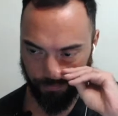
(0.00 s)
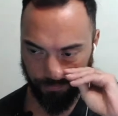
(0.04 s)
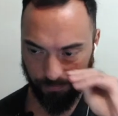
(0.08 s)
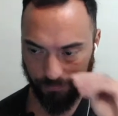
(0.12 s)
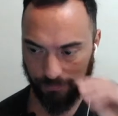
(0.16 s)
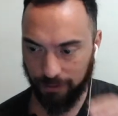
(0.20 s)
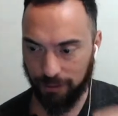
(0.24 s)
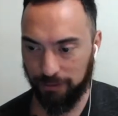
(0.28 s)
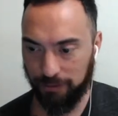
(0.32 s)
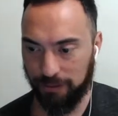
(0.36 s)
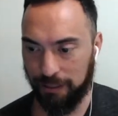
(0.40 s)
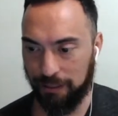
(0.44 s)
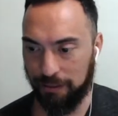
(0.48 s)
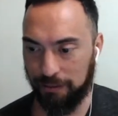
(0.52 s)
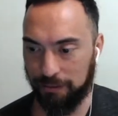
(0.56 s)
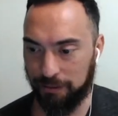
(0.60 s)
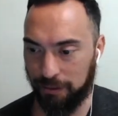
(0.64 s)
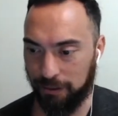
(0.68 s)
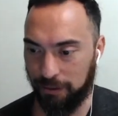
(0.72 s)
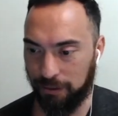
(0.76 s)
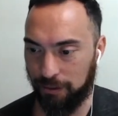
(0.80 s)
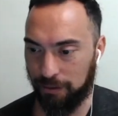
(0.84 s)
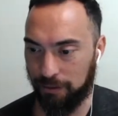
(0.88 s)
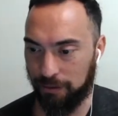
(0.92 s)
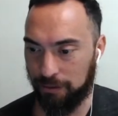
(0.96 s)
Okay,
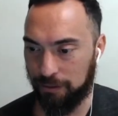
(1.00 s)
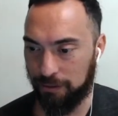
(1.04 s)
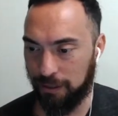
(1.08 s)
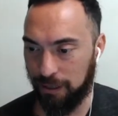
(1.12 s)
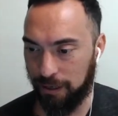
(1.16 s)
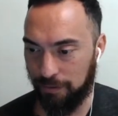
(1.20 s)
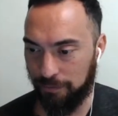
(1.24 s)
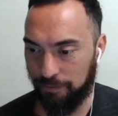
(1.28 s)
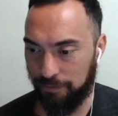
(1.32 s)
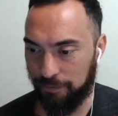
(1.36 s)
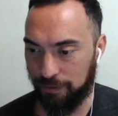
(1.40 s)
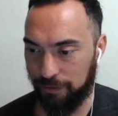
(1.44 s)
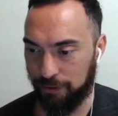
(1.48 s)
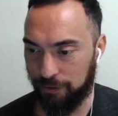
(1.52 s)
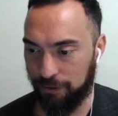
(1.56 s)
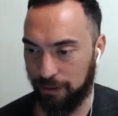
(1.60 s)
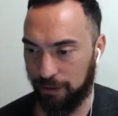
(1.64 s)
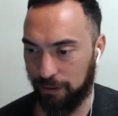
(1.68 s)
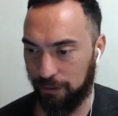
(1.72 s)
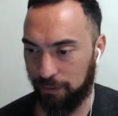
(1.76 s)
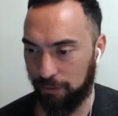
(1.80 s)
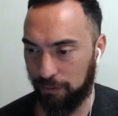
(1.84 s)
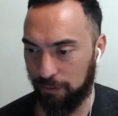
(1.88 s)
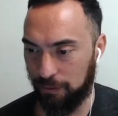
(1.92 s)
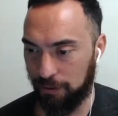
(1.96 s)
so it's got to figure
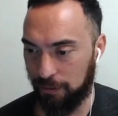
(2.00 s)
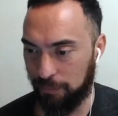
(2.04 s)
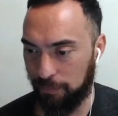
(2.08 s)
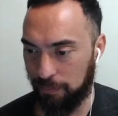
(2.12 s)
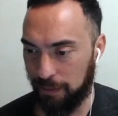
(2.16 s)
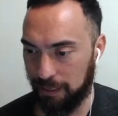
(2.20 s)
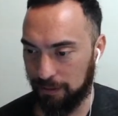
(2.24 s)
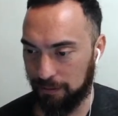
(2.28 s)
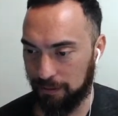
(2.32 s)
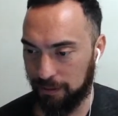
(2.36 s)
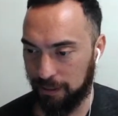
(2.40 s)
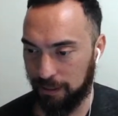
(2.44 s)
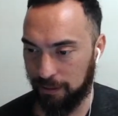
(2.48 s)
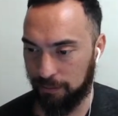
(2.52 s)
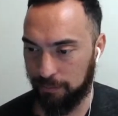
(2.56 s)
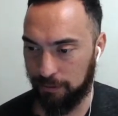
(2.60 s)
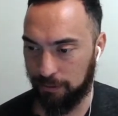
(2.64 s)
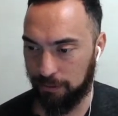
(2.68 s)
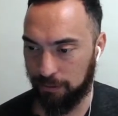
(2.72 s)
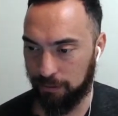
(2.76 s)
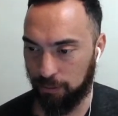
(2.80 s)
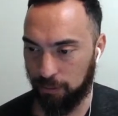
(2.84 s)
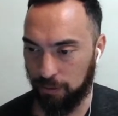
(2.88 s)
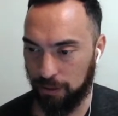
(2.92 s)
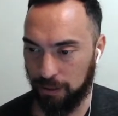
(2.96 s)
out the best time to
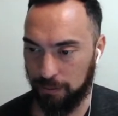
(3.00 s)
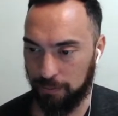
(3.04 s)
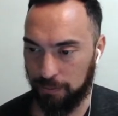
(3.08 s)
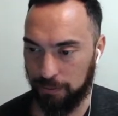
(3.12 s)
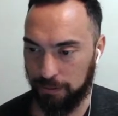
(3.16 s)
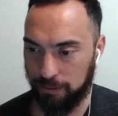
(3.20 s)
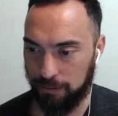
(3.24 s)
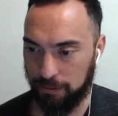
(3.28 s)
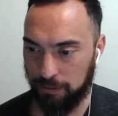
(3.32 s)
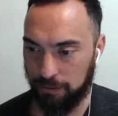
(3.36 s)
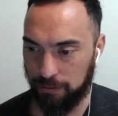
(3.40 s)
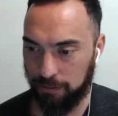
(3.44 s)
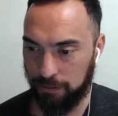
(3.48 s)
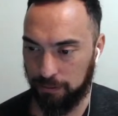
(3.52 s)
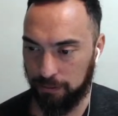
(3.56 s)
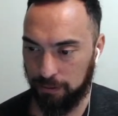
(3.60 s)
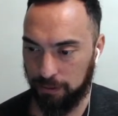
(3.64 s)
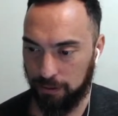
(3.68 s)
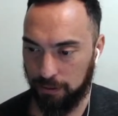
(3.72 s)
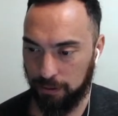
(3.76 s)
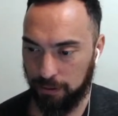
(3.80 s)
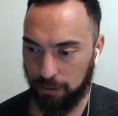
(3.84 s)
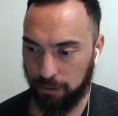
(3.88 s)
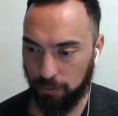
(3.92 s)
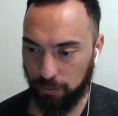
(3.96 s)
swipe is
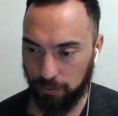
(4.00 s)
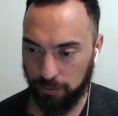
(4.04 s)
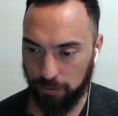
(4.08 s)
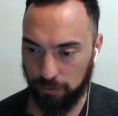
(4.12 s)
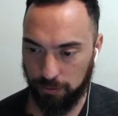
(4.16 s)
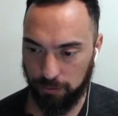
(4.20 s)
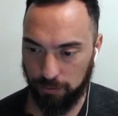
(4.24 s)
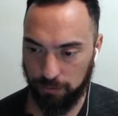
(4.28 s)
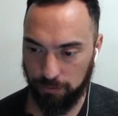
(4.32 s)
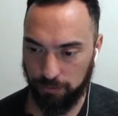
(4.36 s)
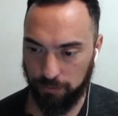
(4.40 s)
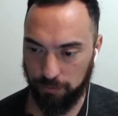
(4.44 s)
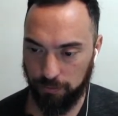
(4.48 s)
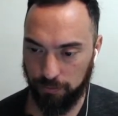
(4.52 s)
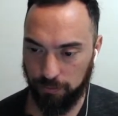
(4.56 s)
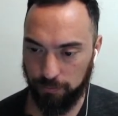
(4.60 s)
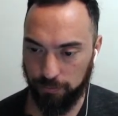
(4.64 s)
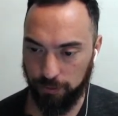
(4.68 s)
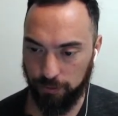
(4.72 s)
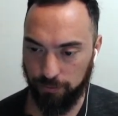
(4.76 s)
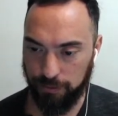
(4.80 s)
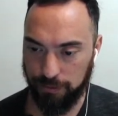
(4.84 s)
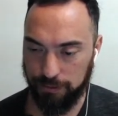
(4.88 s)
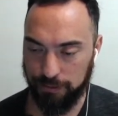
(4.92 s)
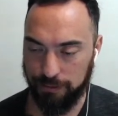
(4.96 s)

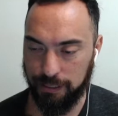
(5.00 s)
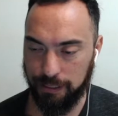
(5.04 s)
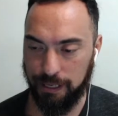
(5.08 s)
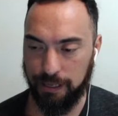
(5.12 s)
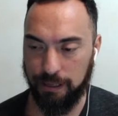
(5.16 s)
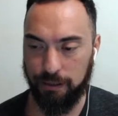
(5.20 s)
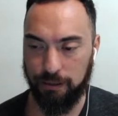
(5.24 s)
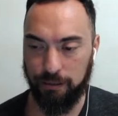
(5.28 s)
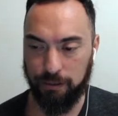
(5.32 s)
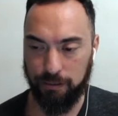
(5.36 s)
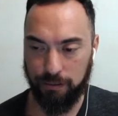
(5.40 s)
moving down.